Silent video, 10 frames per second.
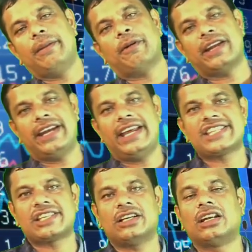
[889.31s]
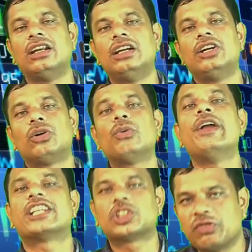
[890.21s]
for a nation to
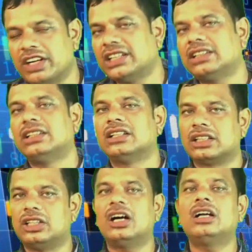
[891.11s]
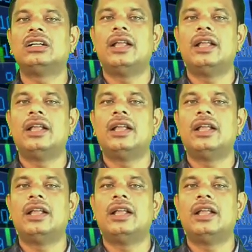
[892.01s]
expand the